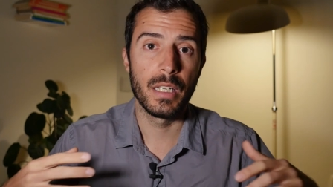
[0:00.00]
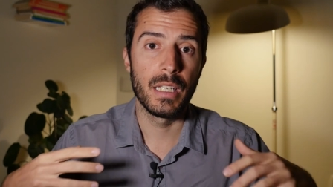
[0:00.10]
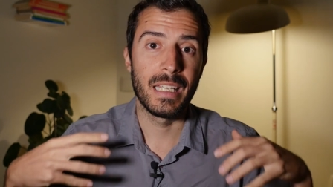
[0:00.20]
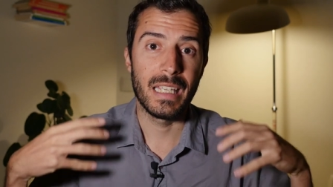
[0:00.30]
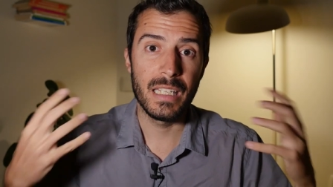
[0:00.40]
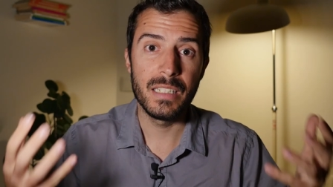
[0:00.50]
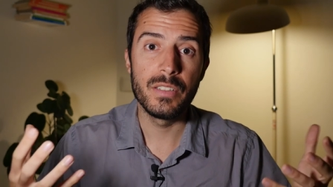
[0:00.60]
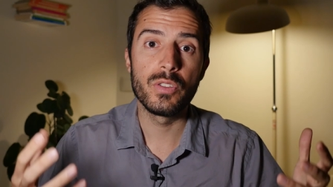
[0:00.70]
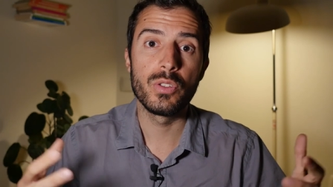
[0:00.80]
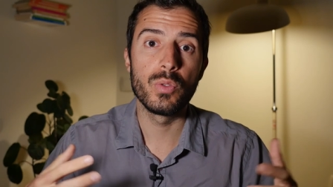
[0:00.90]

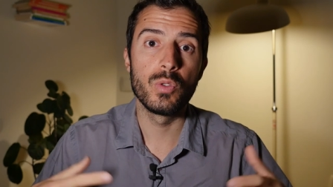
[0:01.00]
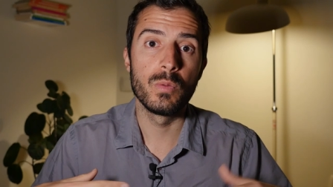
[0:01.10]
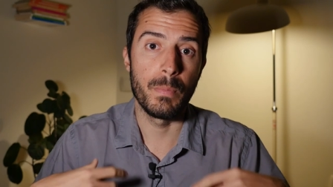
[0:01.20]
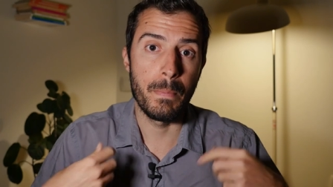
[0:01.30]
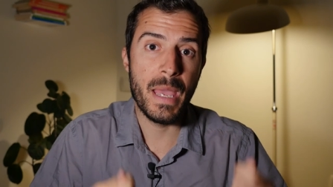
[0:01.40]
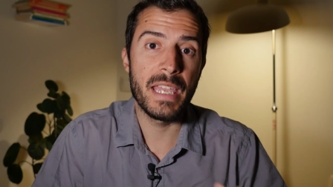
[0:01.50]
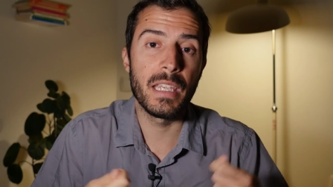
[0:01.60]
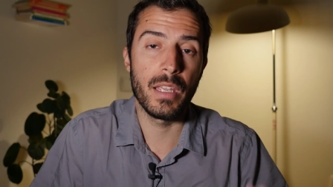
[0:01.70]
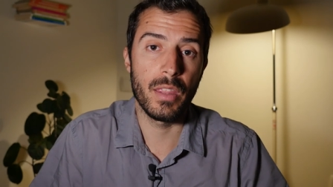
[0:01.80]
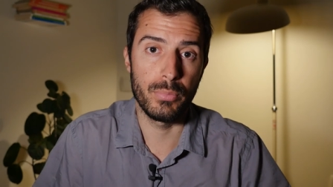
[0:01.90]
into making the
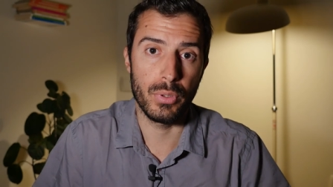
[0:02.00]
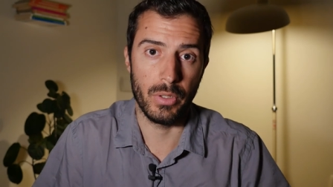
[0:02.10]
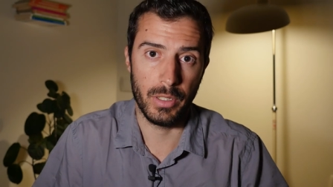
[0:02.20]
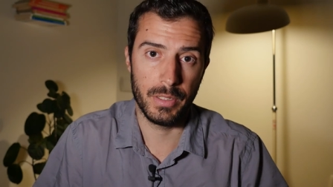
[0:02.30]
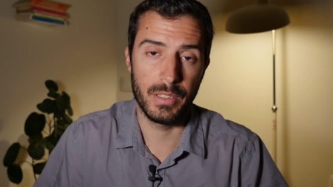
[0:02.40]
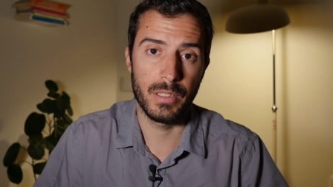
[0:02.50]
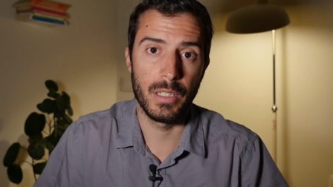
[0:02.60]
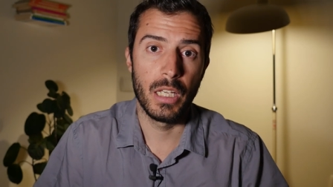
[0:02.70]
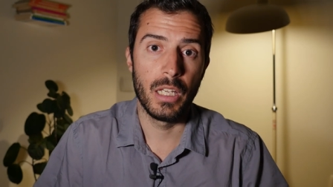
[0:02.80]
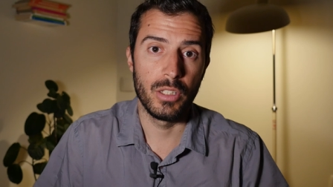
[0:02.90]
product.
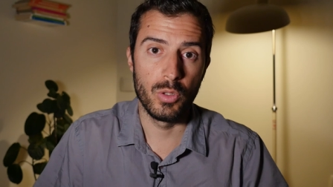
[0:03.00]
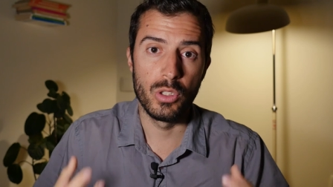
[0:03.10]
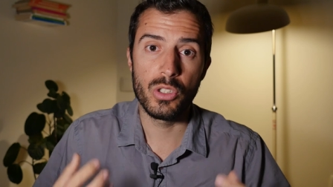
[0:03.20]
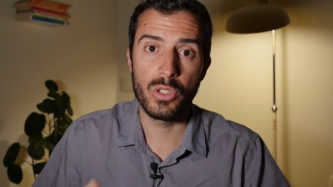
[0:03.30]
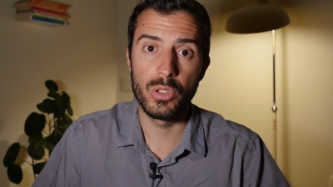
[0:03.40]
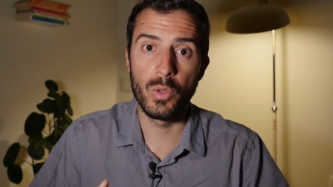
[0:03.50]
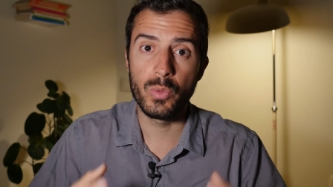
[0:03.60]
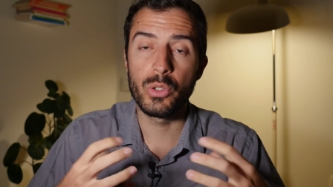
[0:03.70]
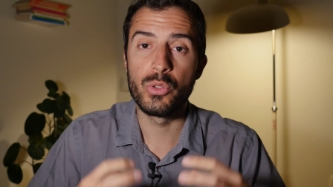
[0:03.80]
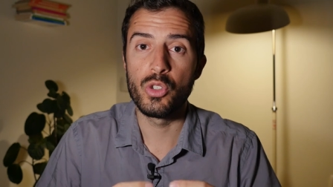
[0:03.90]
You just don't
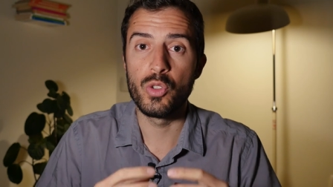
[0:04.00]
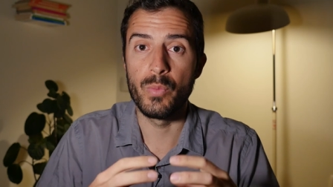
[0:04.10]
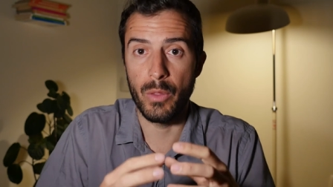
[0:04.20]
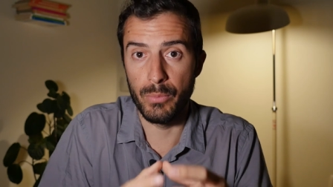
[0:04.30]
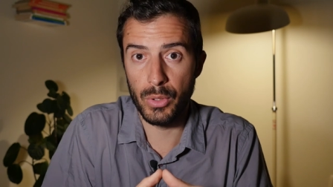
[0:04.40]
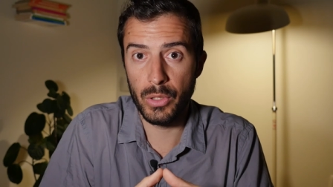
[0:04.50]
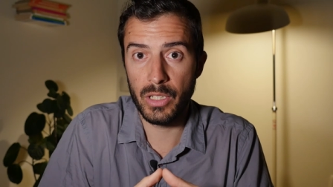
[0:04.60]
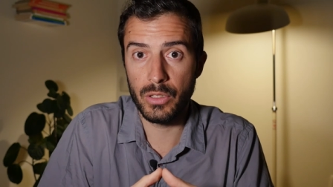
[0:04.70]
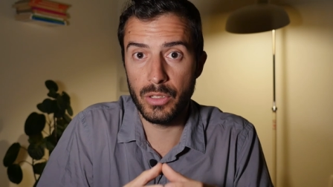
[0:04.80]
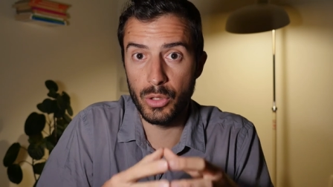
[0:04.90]
consume the product,
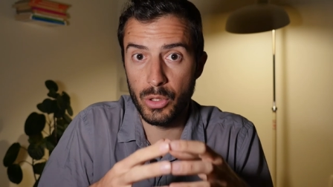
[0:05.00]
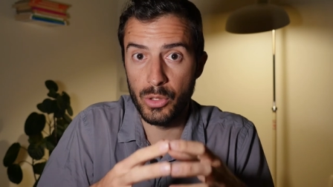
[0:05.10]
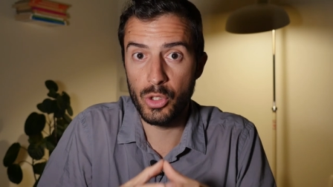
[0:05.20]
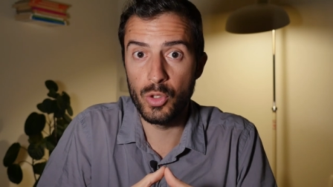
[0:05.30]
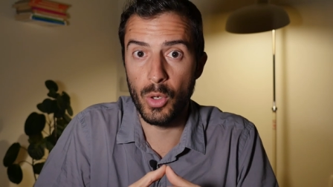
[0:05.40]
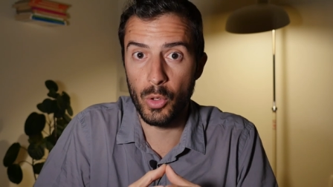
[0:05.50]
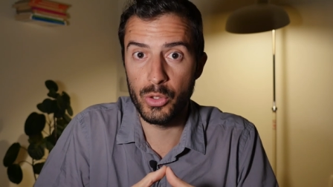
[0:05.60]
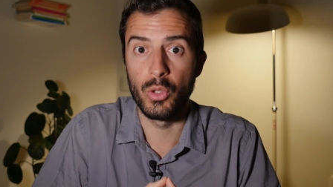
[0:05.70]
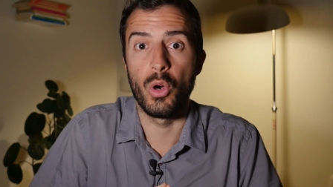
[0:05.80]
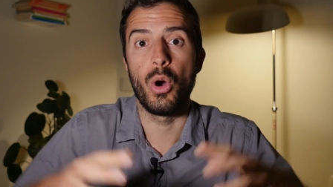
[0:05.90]
you consume also
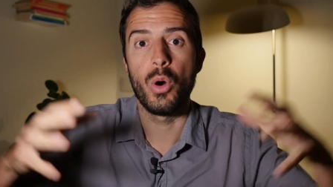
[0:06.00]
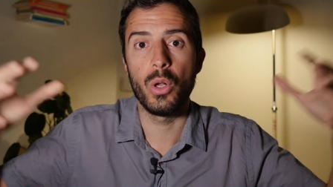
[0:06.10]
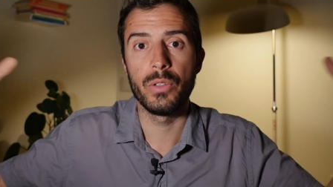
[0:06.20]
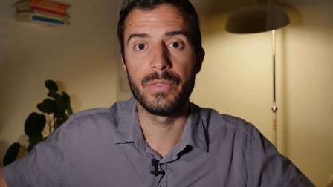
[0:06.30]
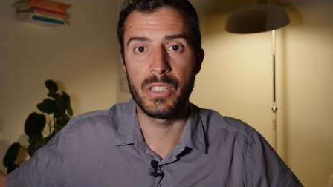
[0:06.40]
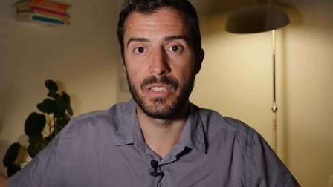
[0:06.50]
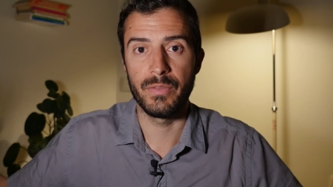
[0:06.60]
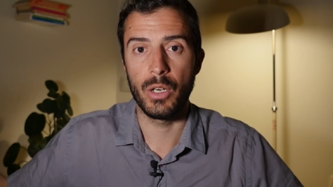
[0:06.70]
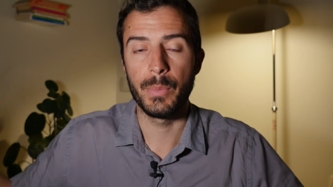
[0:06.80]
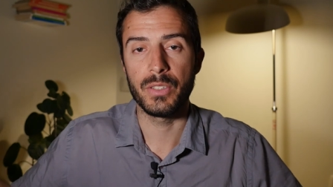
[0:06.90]
all of its
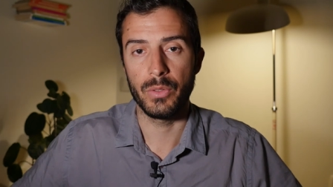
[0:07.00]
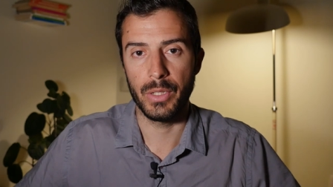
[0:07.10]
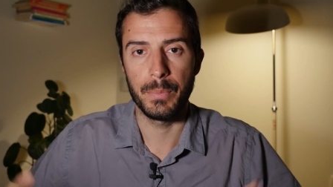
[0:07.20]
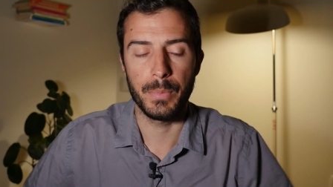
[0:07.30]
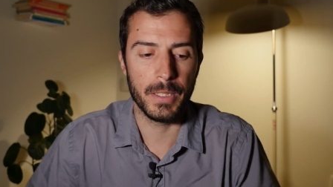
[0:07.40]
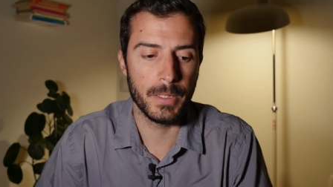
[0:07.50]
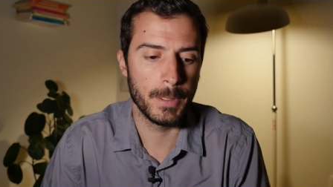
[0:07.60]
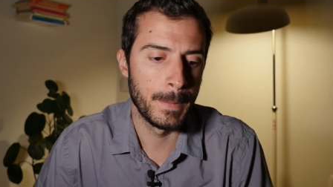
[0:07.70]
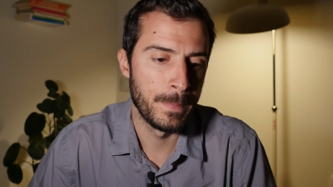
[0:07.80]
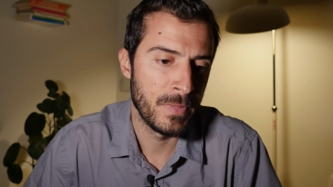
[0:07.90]
environmental impact.
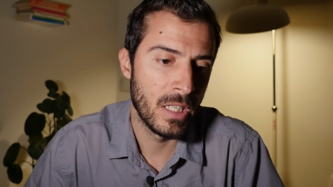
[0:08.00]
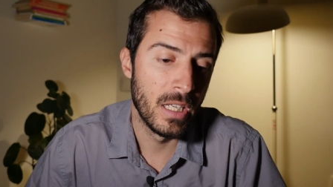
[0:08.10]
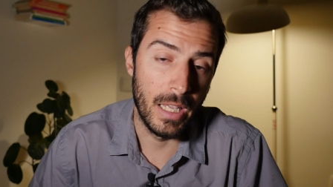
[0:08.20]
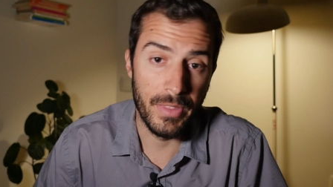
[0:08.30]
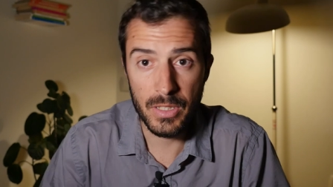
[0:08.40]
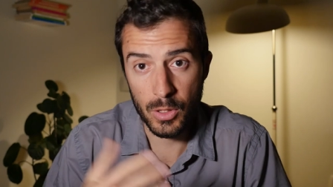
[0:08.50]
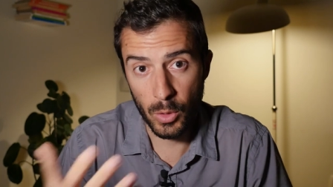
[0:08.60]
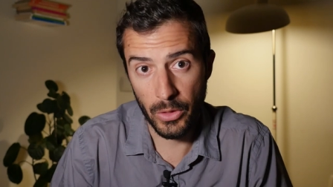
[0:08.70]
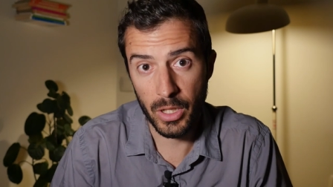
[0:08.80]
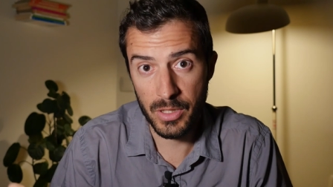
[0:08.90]
And this is called the
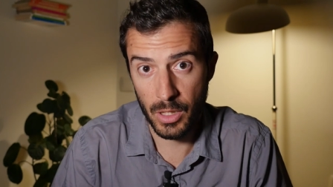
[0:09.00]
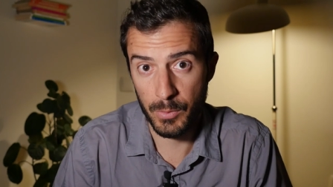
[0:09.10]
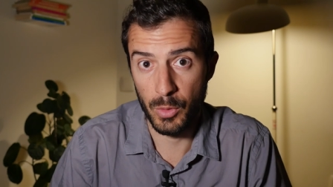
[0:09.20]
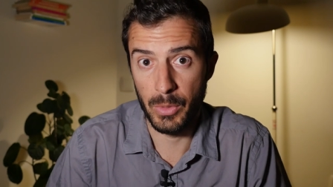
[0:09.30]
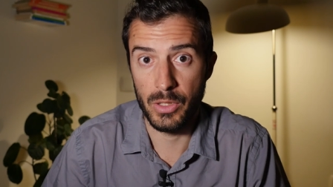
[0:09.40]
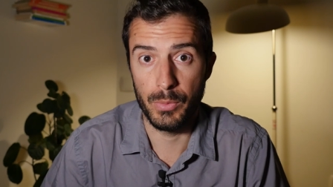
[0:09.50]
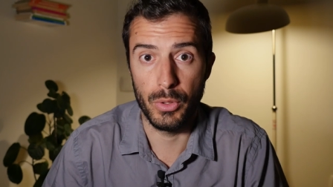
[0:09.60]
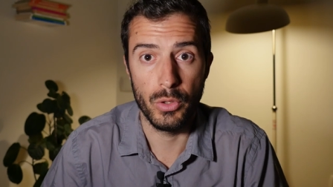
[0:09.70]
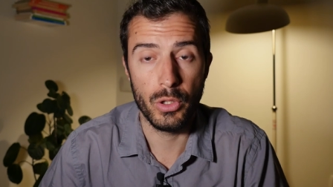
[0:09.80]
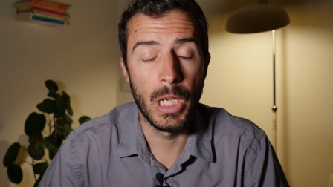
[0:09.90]
consumption-based approach.
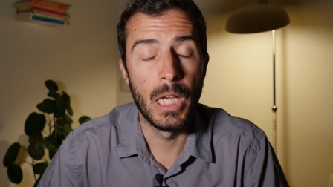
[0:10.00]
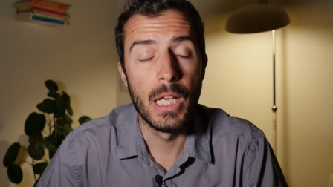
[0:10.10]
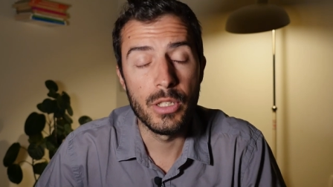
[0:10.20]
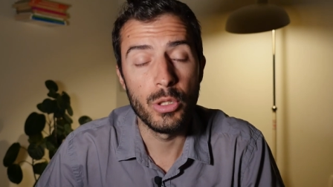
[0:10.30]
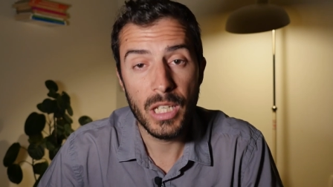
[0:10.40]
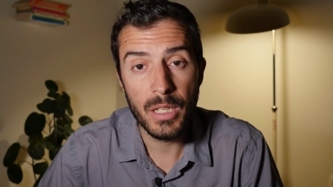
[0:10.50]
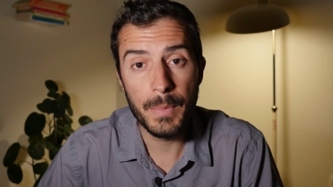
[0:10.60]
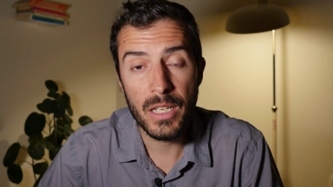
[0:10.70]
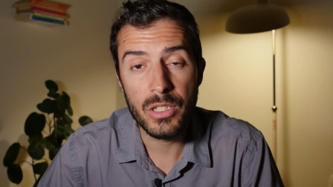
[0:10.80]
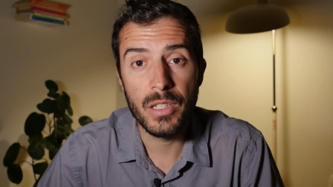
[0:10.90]
So you can
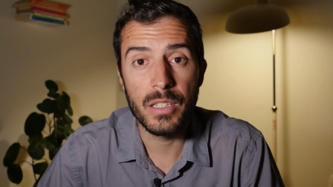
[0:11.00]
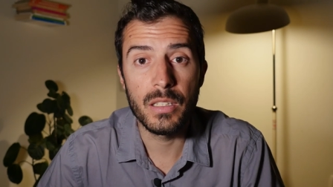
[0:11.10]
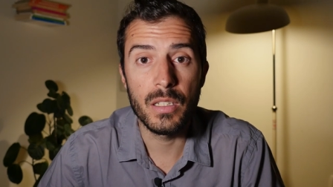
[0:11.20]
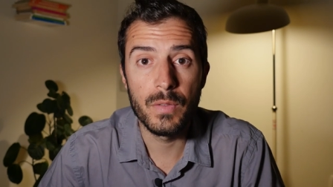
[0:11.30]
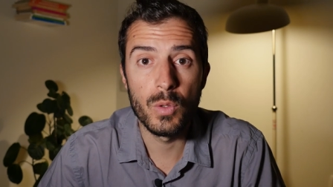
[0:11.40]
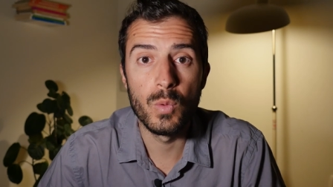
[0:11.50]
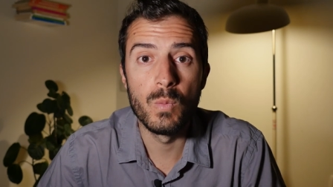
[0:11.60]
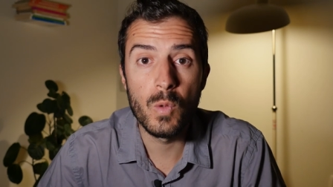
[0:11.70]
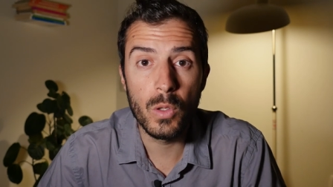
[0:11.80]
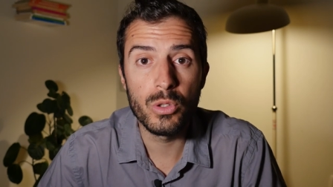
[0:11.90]
imagine that if you
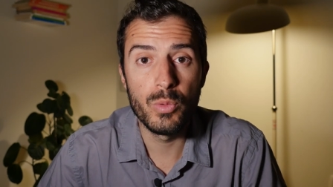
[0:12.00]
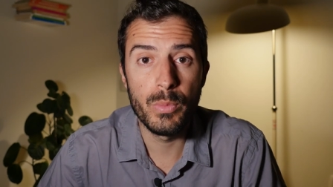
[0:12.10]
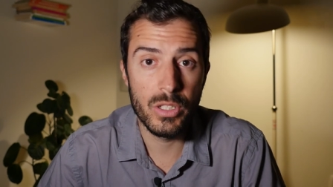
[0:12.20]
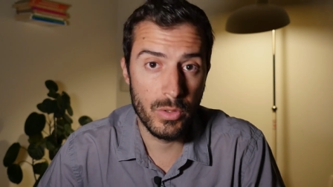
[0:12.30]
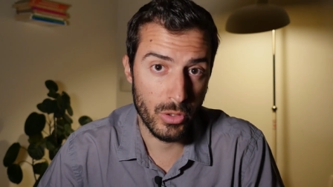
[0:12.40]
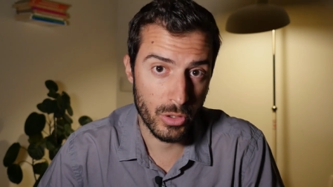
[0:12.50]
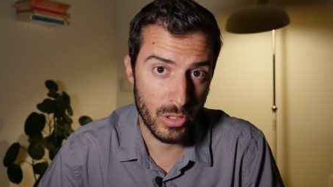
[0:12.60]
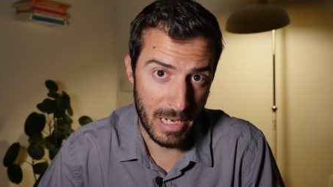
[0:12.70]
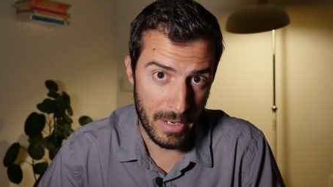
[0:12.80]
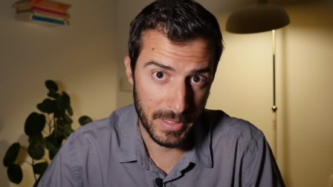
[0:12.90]
want to measure
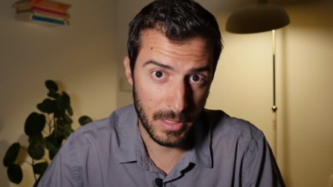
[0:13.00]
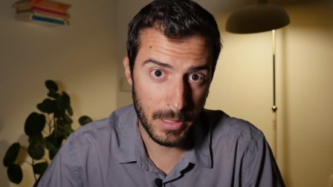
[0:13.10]
circularity,